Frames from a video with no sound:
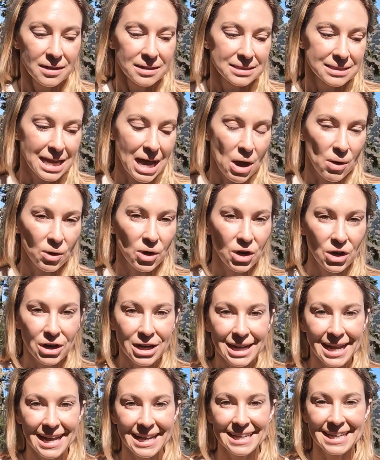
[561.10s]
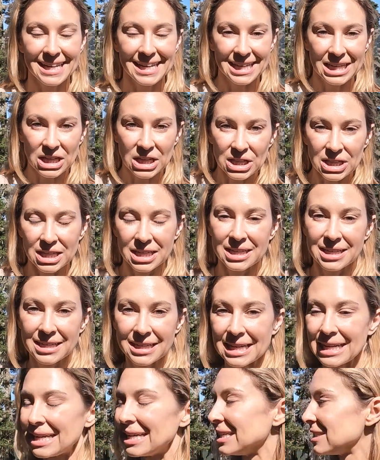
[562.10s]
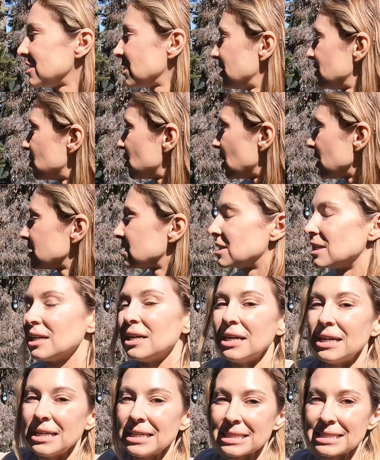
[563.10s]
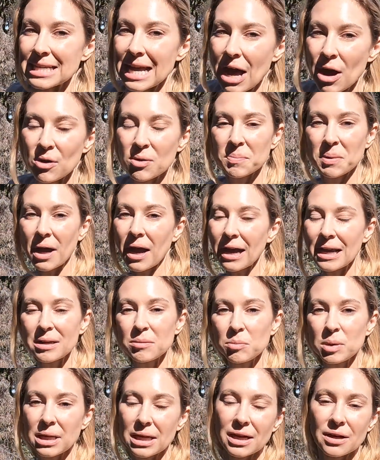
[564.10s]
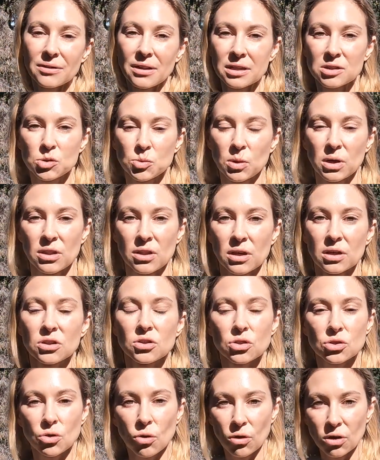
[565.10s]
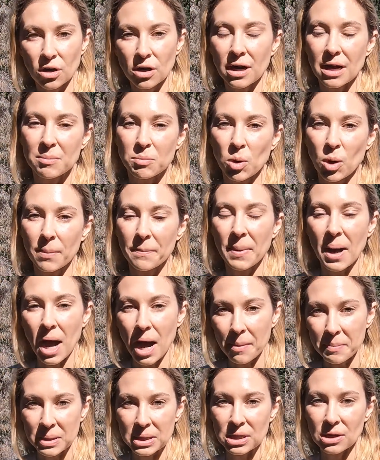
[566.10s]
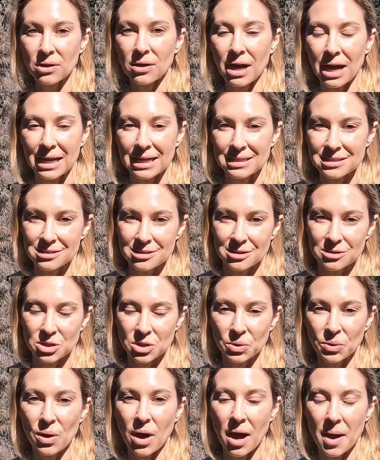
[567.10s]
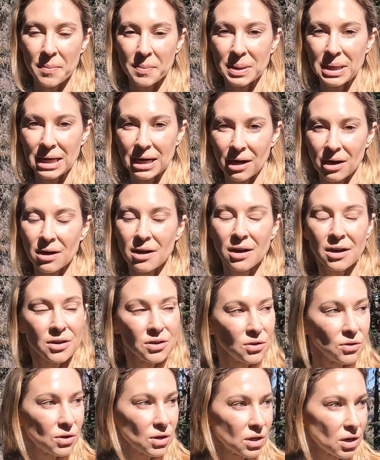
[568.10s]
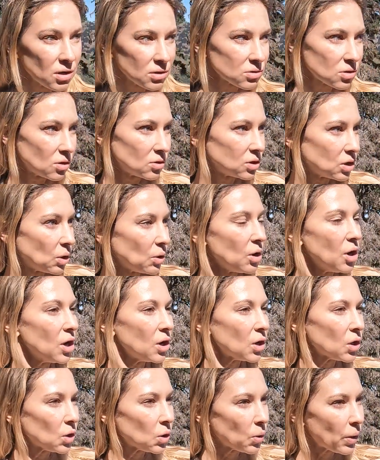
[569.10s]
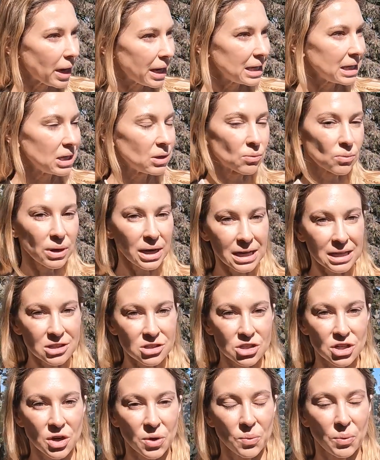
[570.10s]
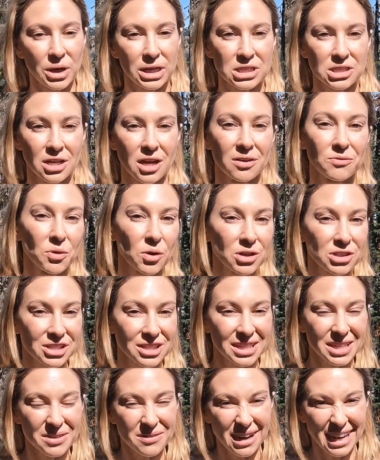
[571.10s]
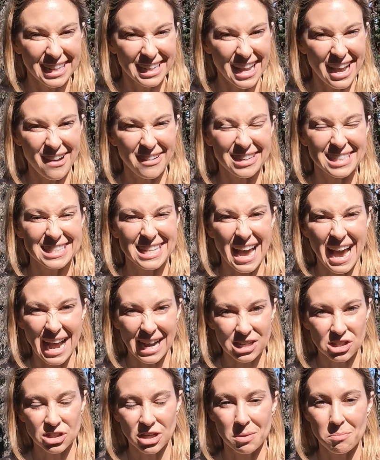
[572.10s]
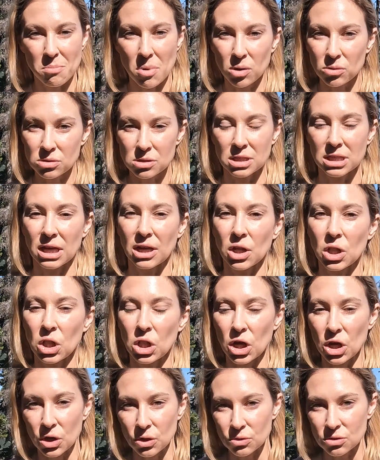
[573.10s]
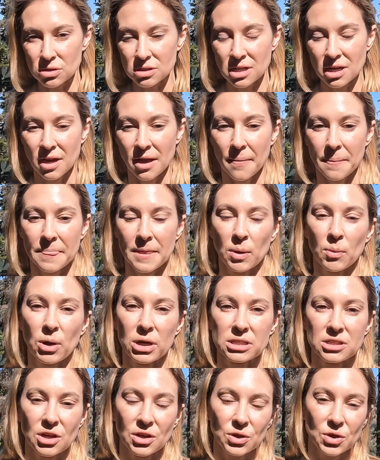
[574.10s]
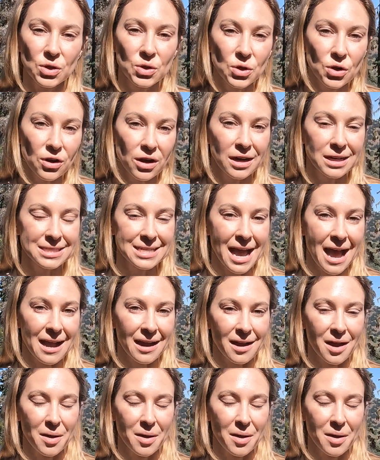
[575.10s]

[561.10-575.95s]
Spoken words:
Now, Hurricane Hill is just down behind me here. That's one of the shorter and more popular hikes to do up here. You can also do Klahhane Ridge, which unfortunately right now is actually mostly closed. There was a cougar attack